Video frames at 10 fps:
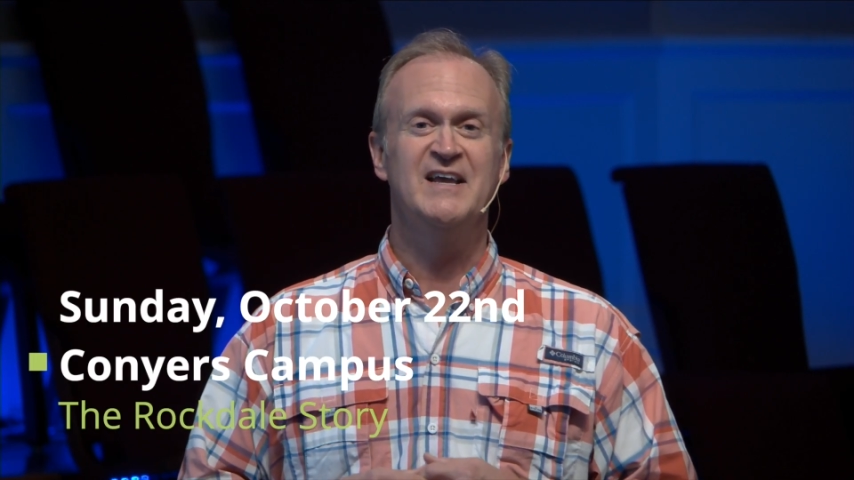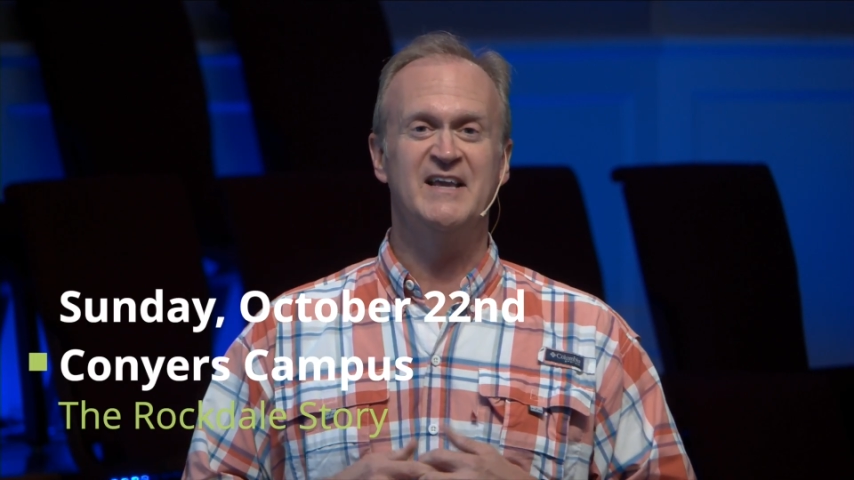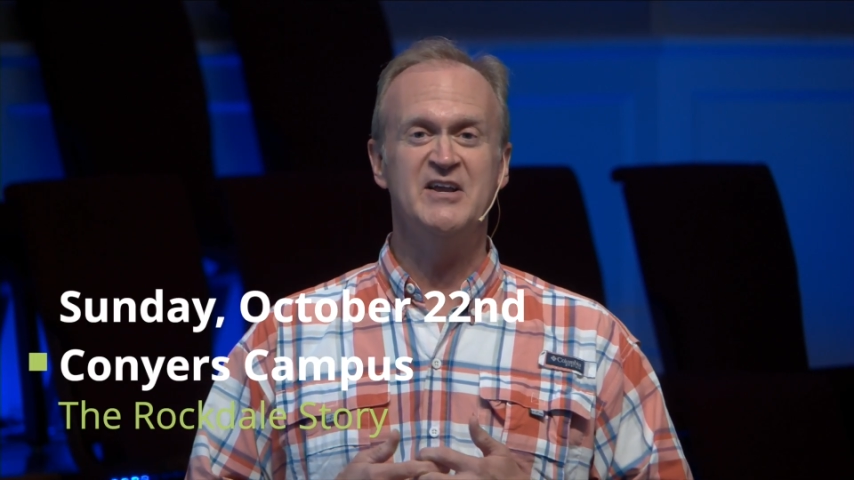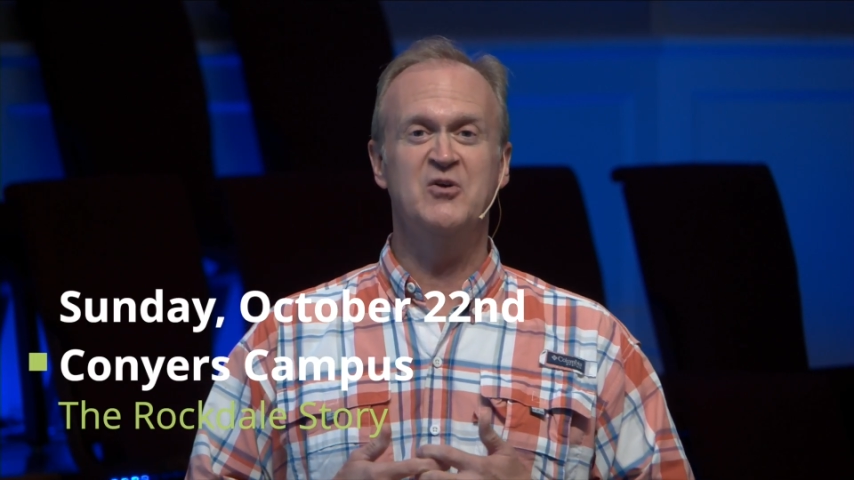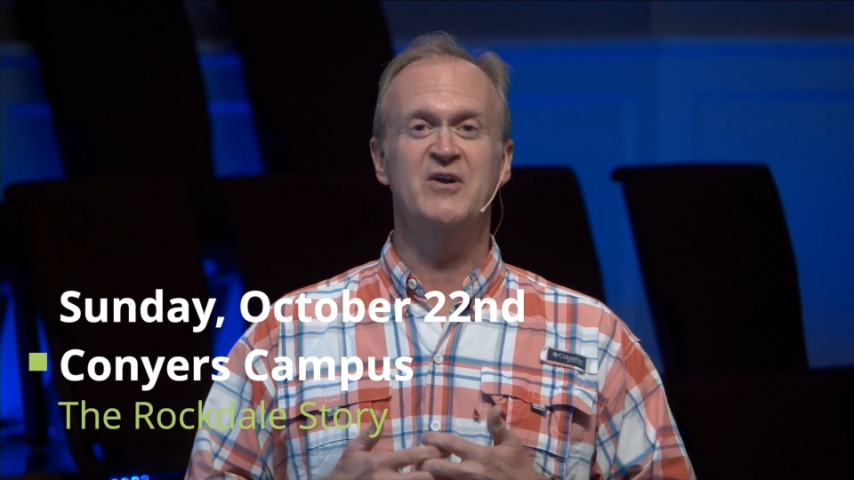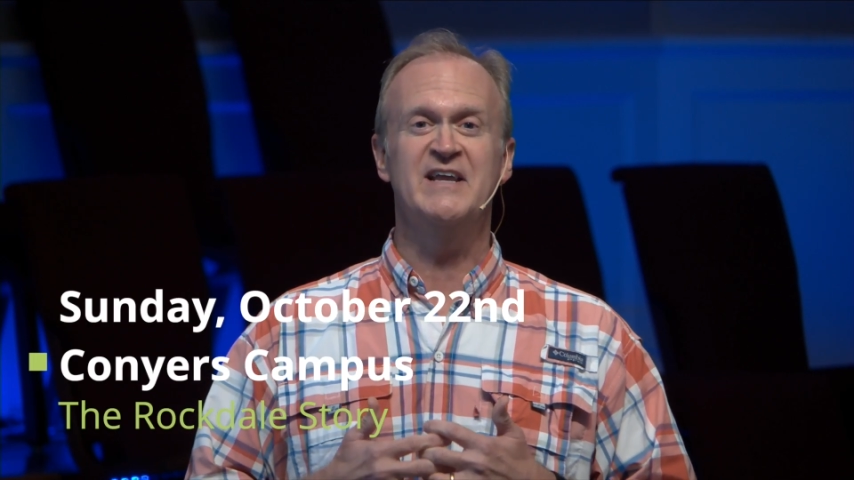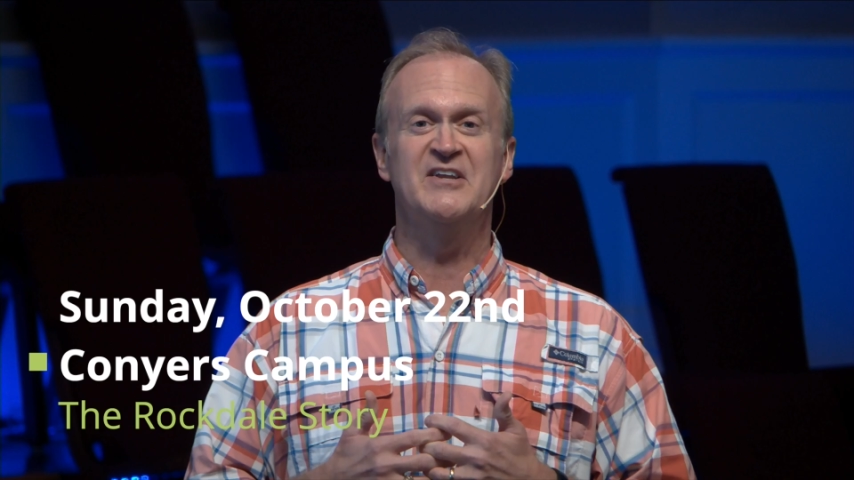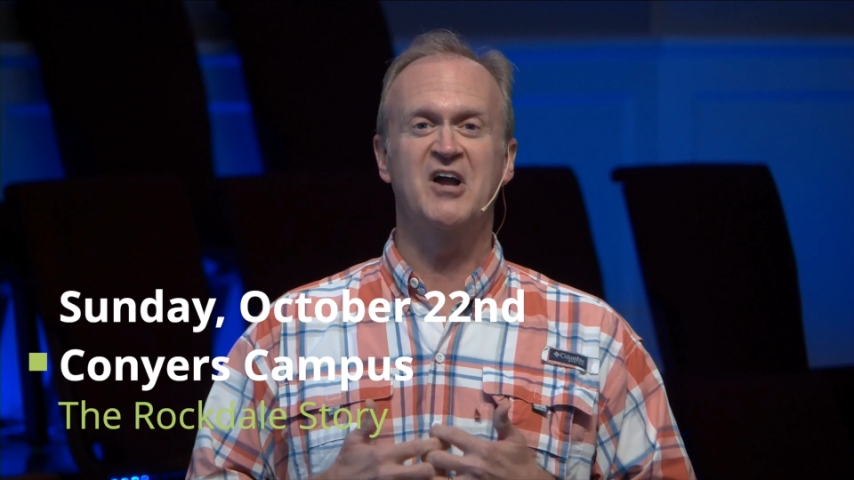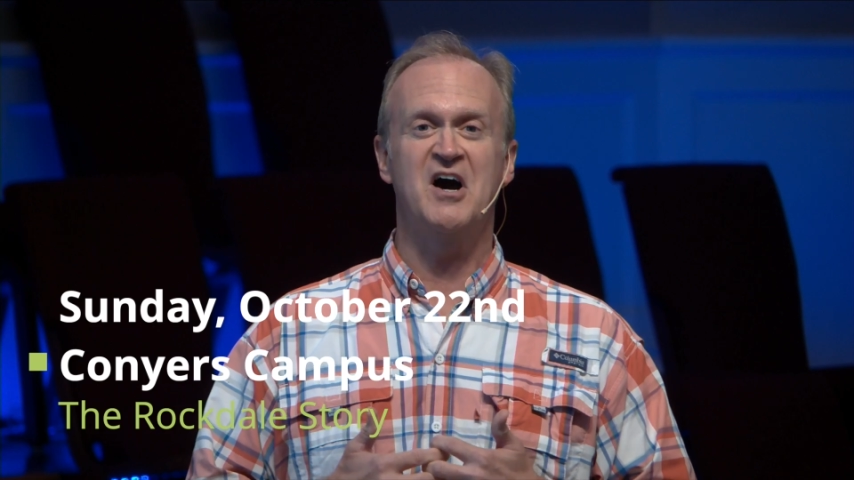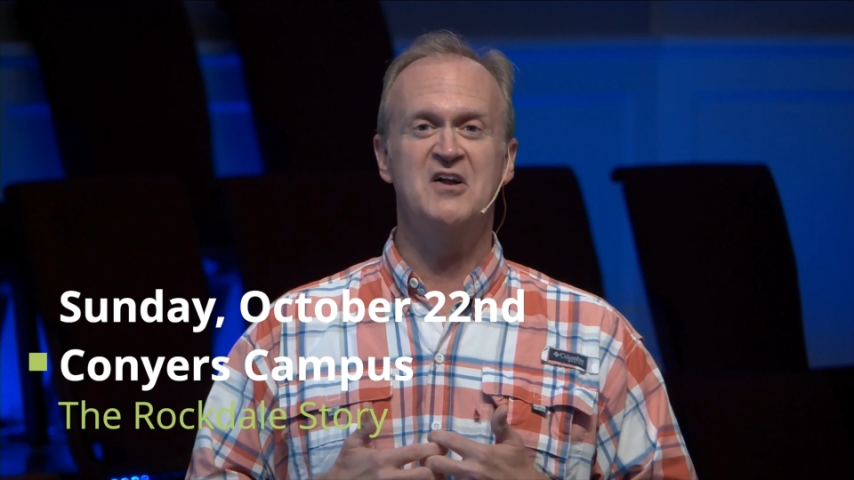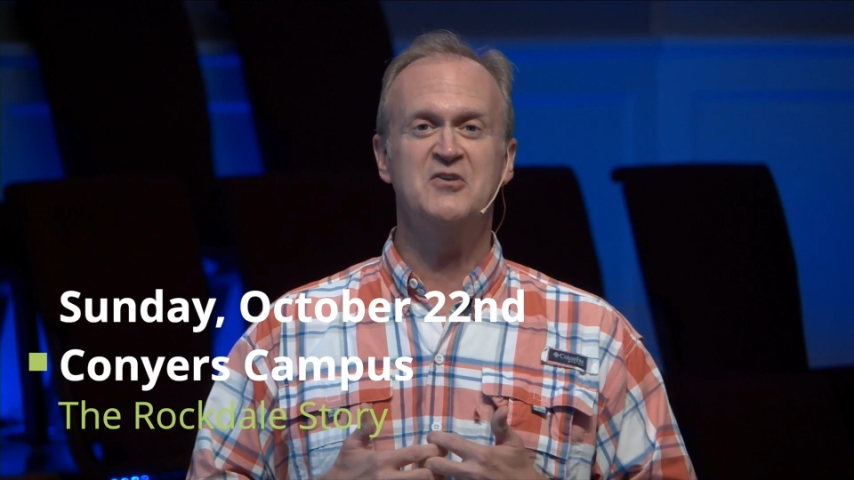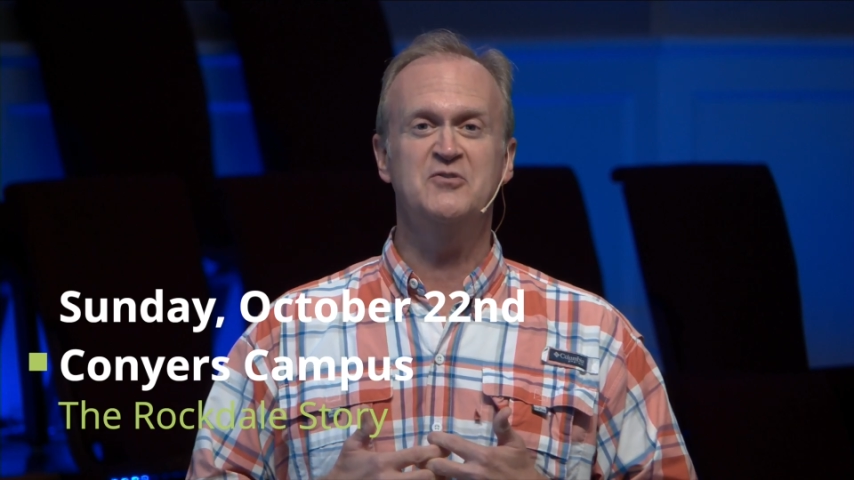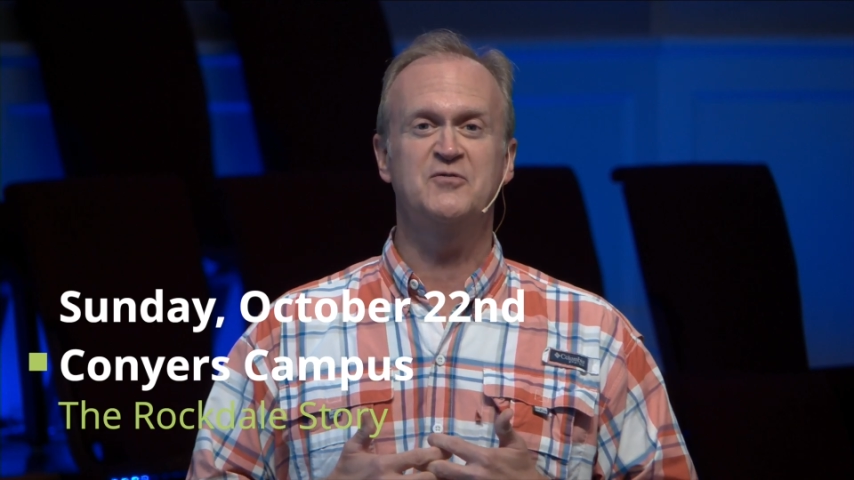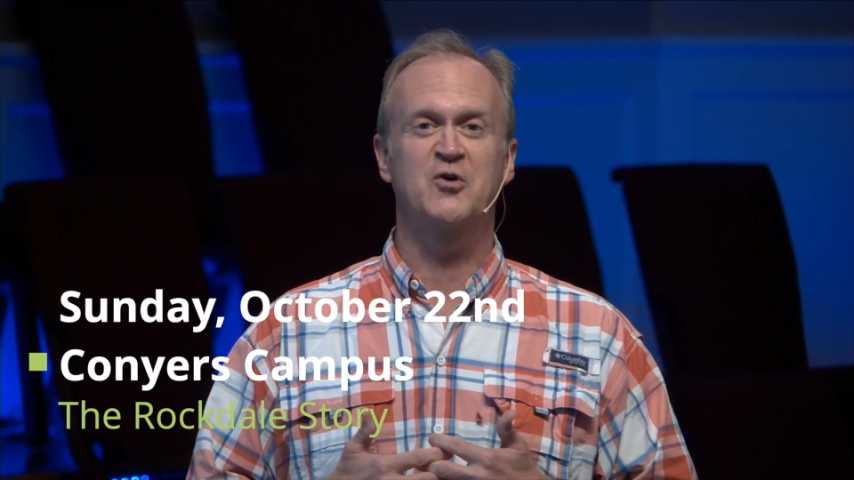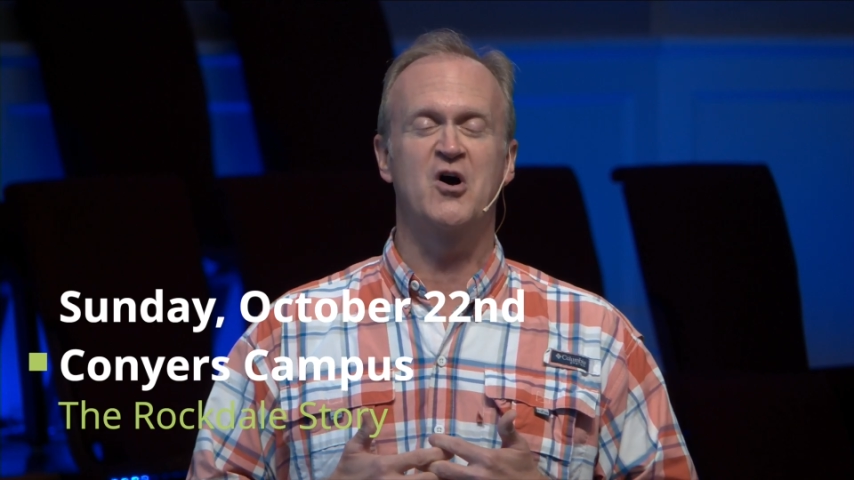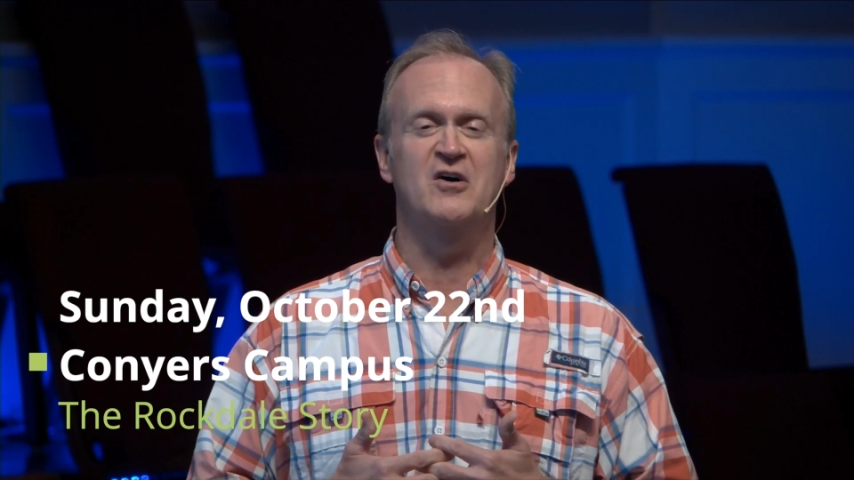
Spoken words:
here in Conyers for